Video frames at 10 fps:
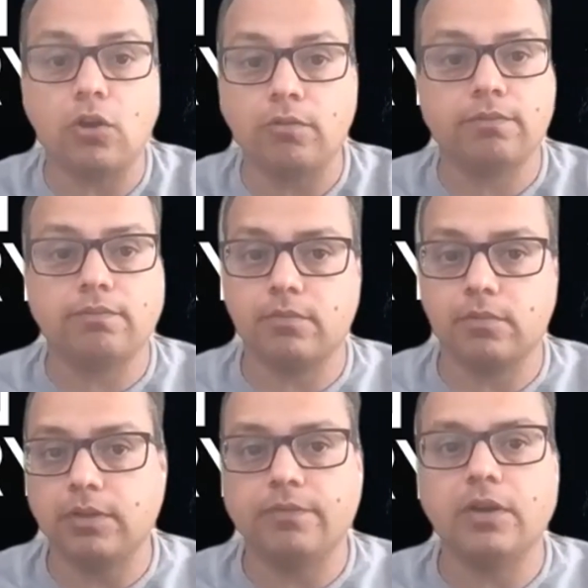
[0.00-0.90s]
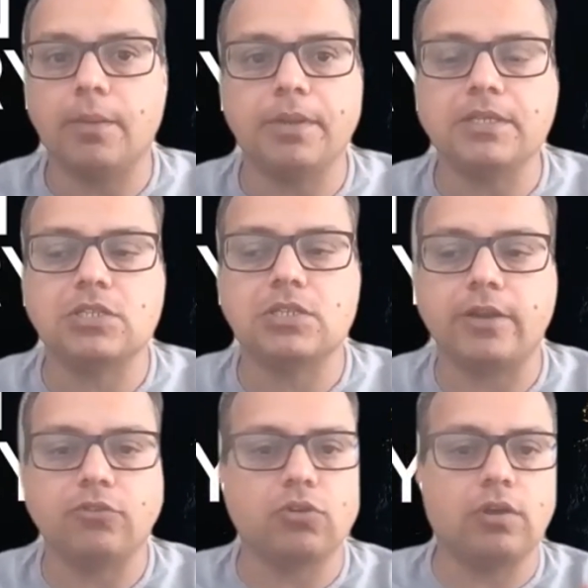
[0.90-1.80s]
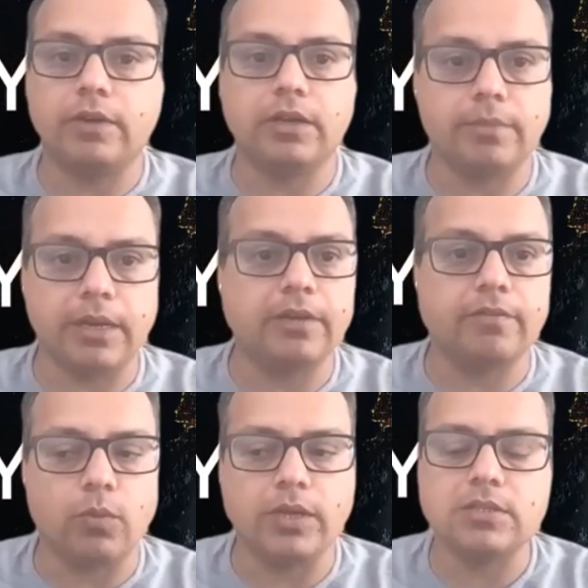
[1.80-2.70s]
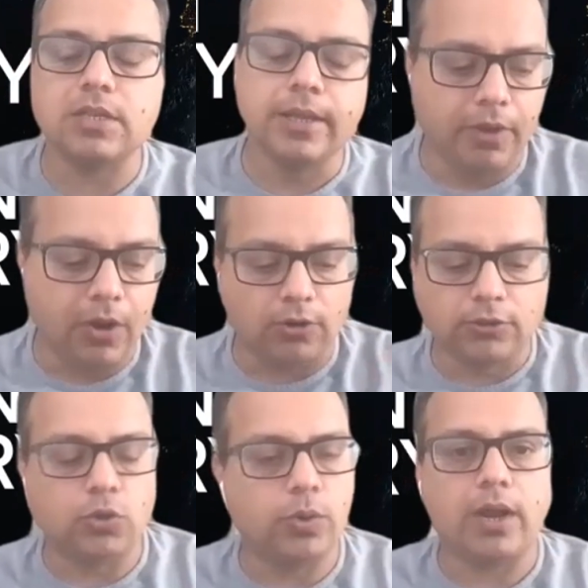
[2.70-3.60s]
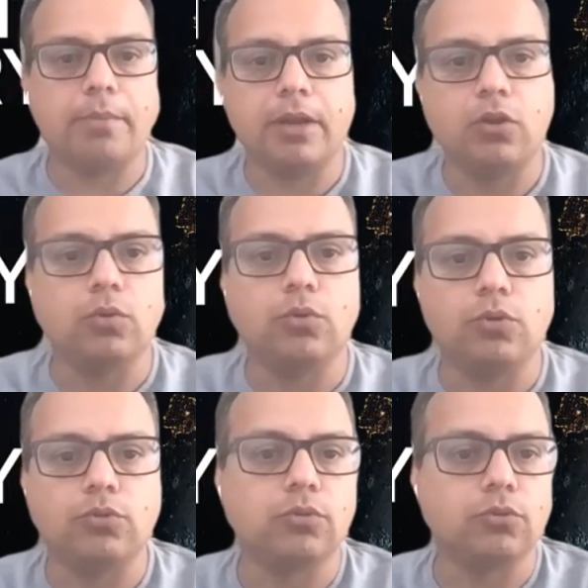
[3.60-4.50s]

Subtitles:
A lot of different companies are trying to solve it in many different ways, but we are also doing our bit to